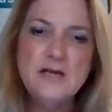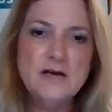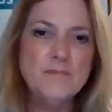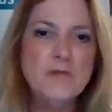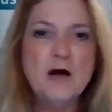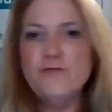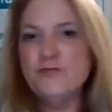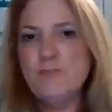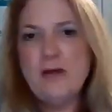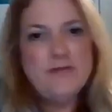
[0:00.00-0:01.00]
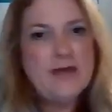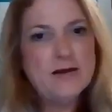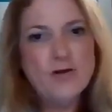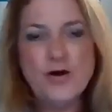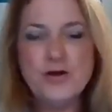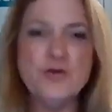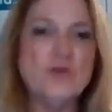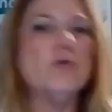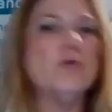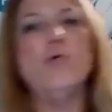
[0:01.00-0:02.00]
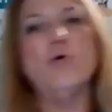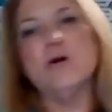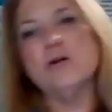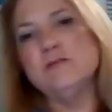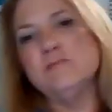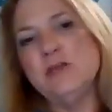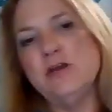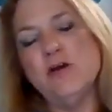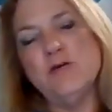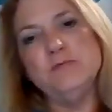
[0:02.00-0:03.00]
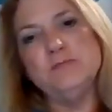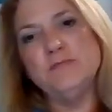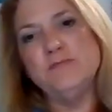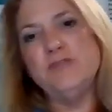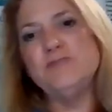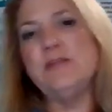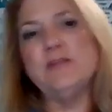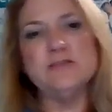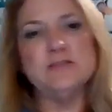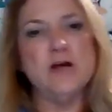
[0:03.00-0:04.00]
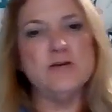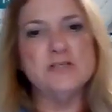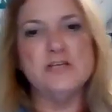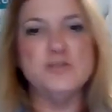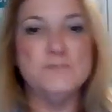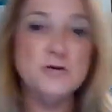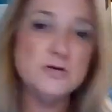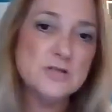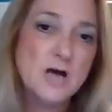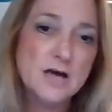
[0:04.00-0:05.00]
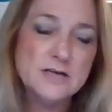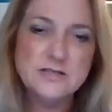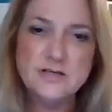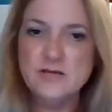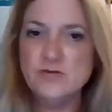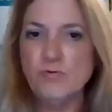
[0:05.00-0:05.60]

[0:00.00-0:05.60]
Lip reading: a month to pay that lawyer, or $15,000 to get your books audited,